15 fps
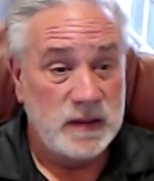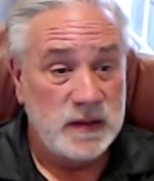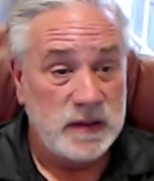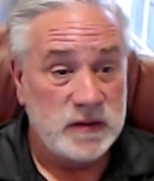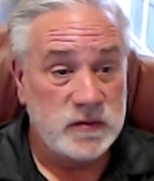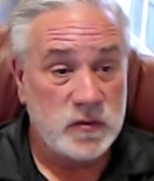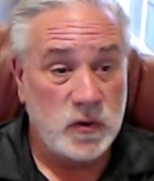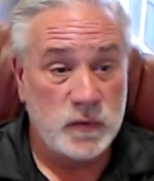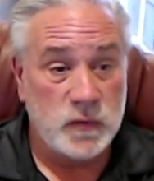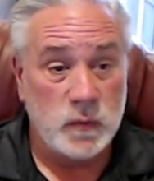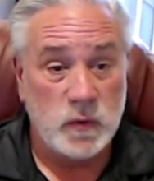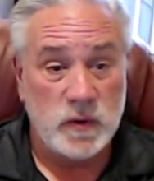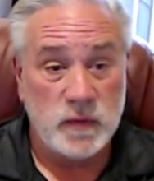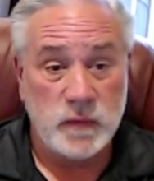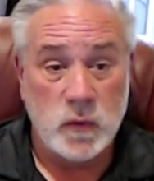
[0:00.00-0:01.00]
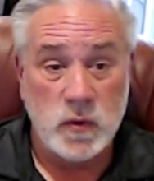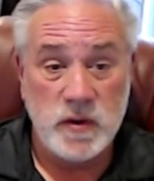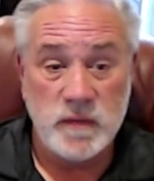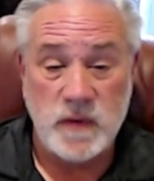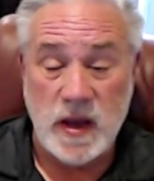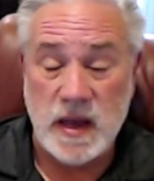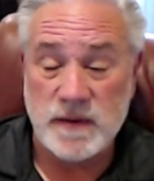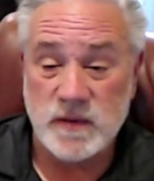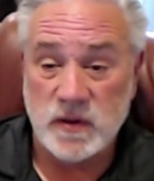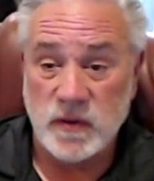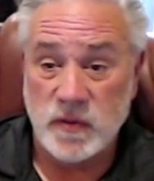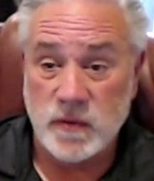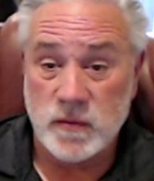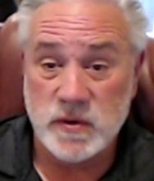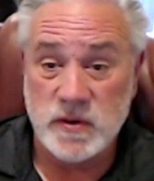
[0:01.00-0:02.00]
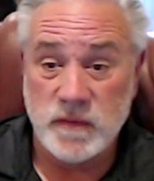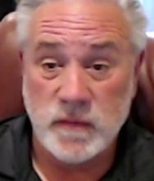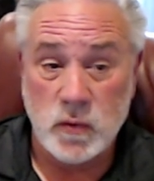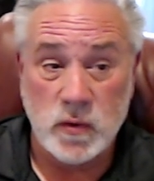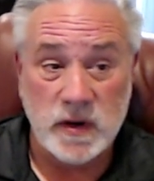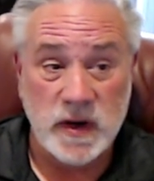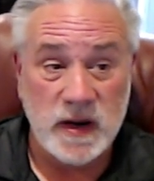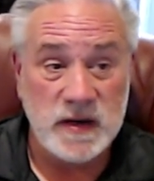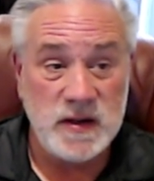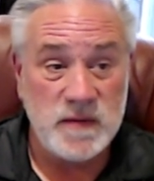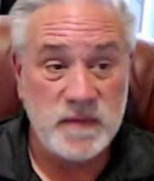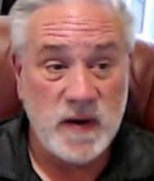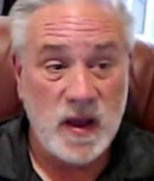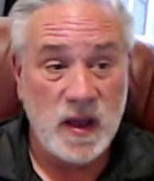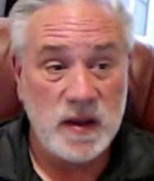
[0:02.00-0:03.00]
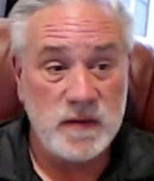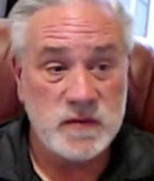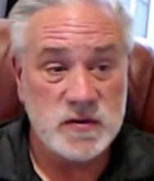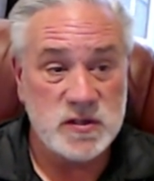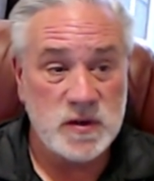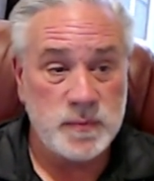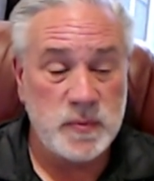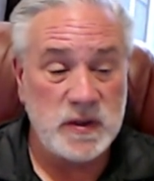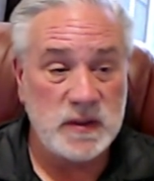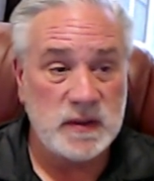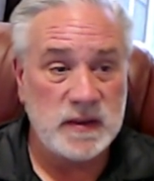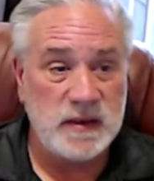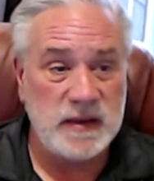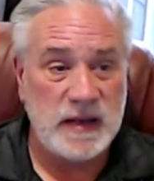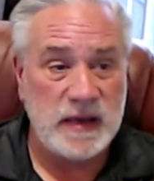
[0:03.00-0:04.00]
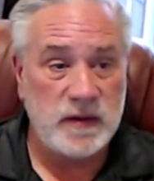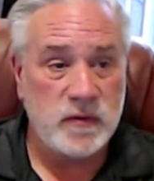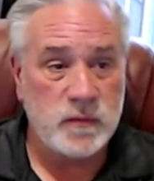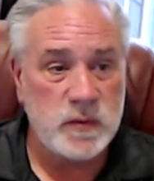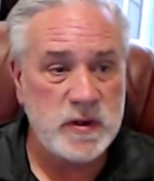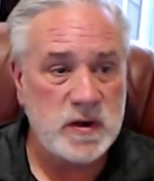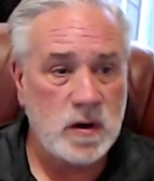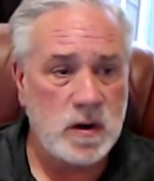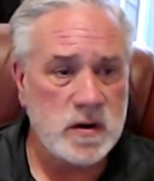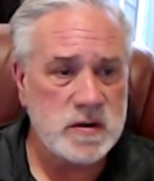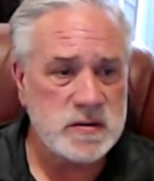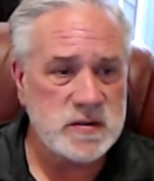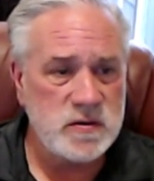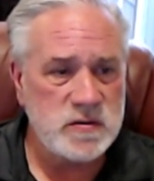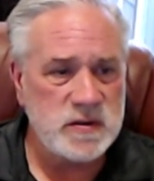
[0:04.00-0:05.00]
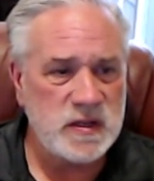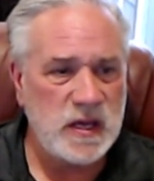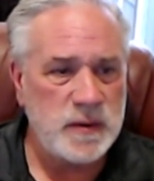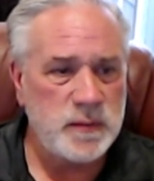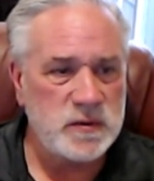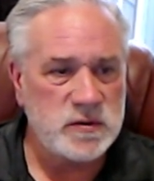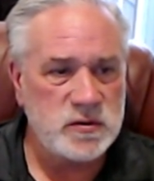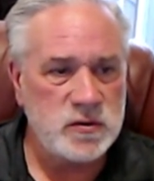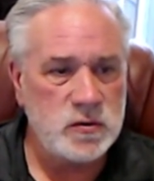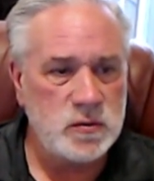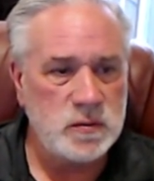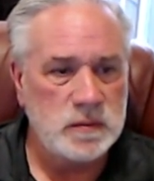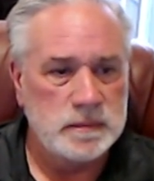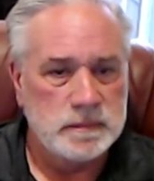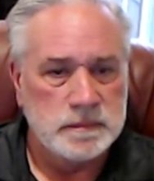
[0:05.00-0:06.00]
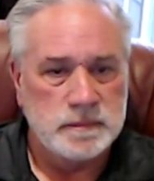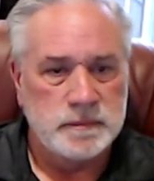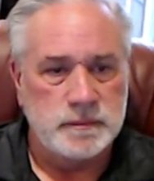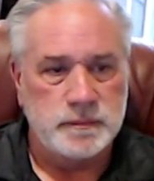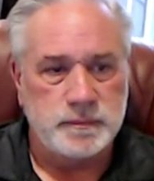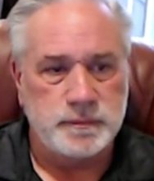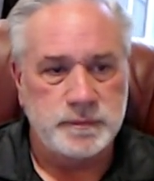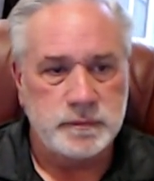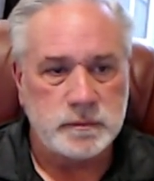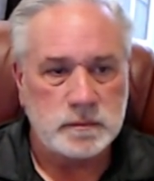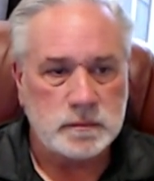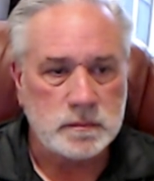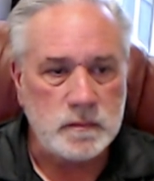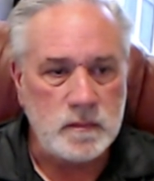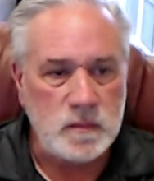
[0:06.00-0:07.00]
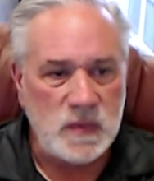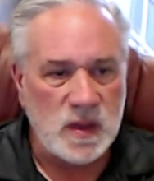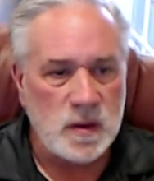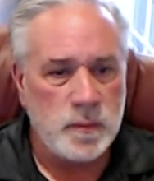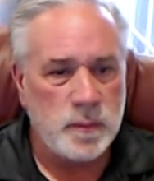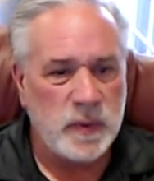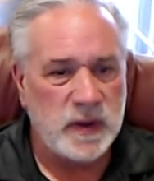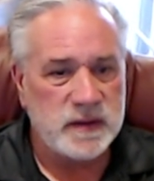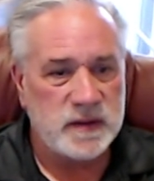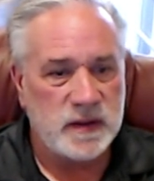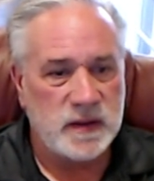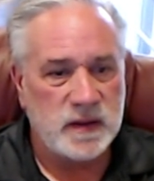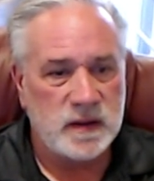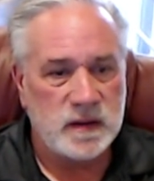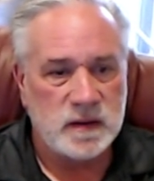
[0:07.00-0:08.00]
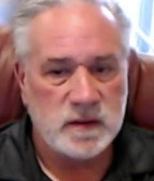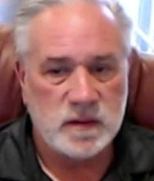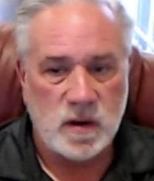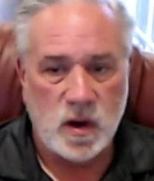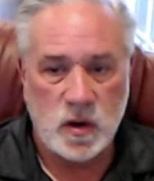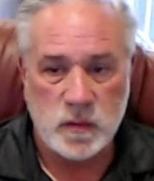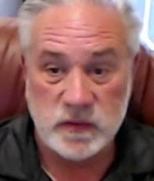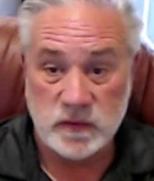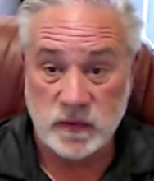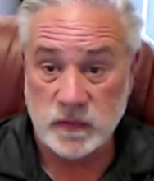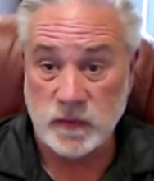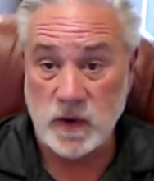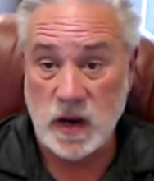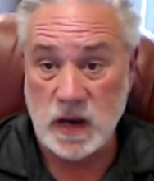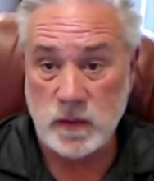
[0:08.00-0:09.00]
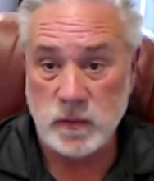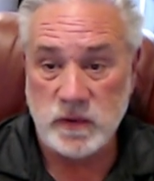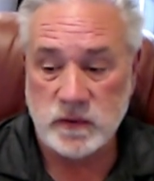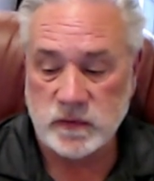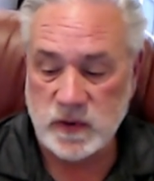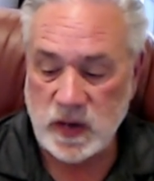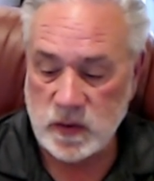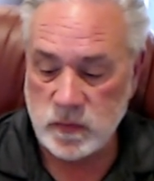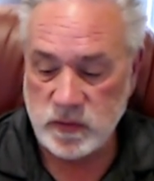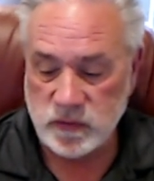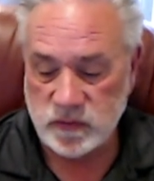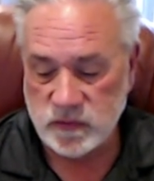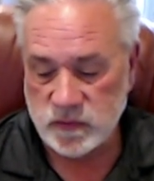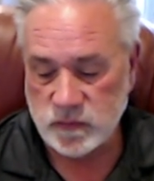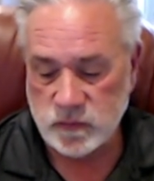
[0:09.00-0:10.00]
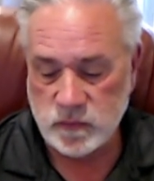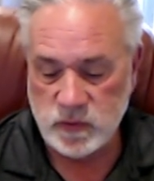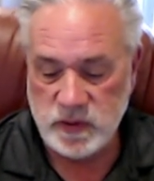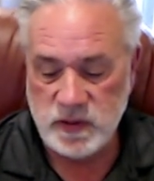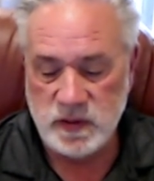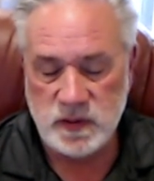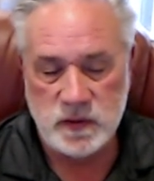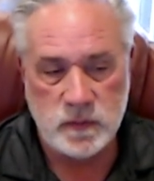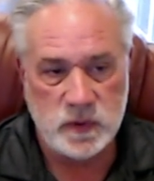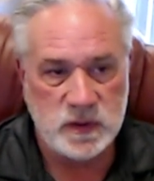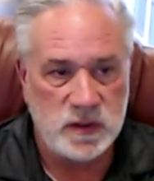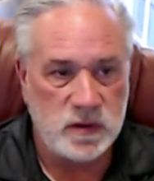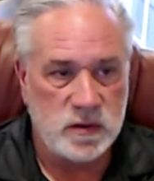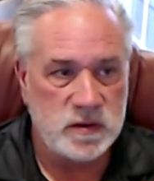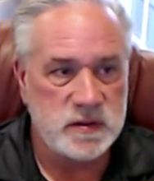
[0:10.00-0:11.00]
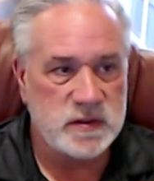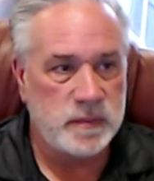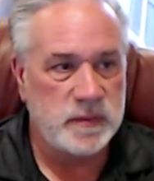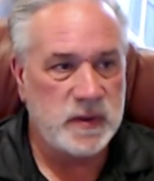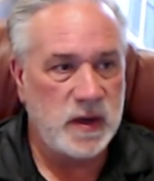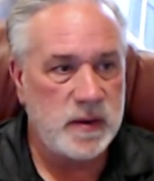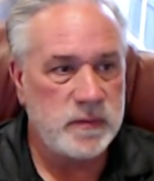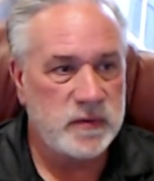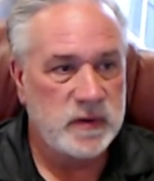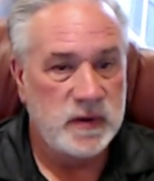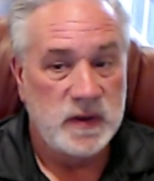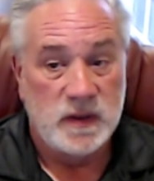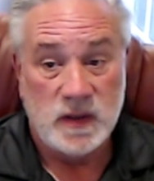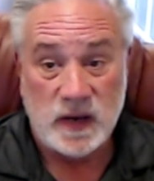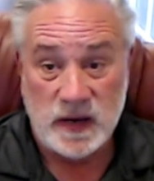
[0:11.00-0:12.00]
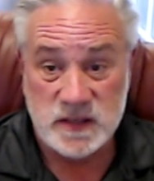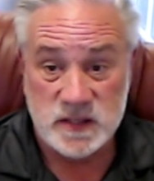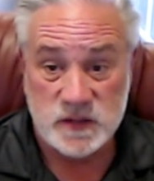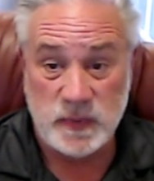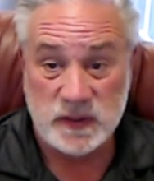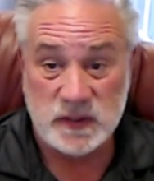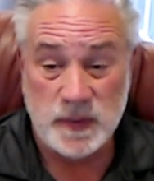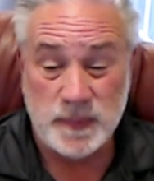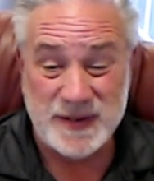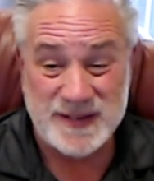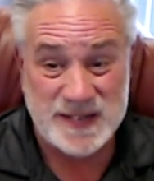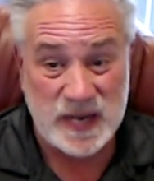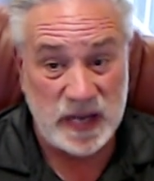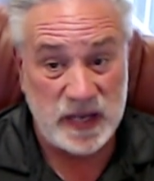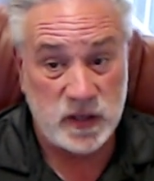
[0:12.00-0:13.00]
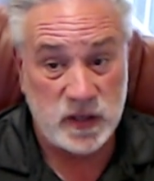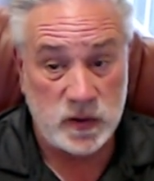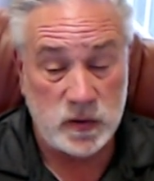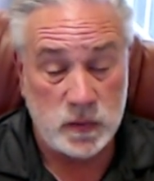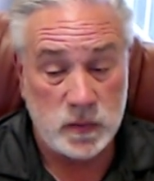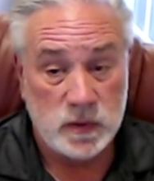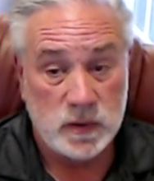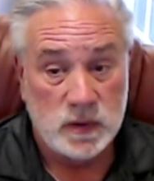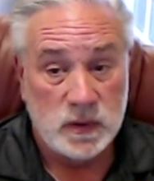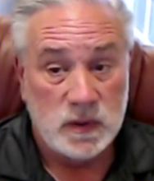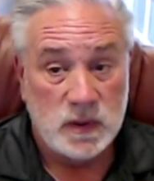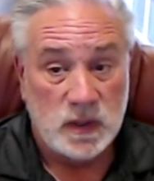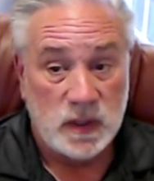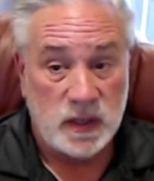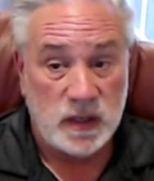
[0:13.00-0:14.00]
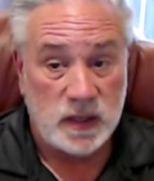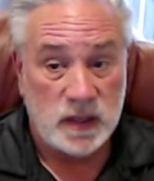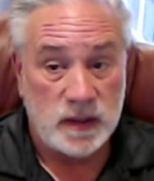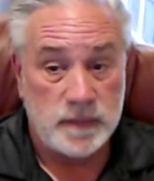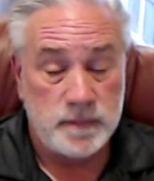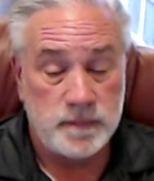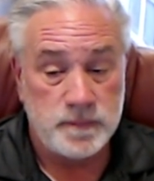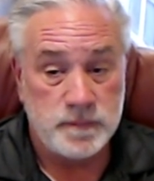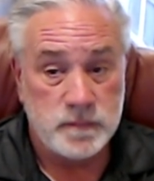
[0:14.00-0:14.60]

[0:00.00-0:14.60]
Sold for 145 and 34.95 shipping. It had three cars. Usually came with two. But uh, always look for Hot Wheels. Hot Wheels is really, really good sometimes. I just picked up a Tyco um,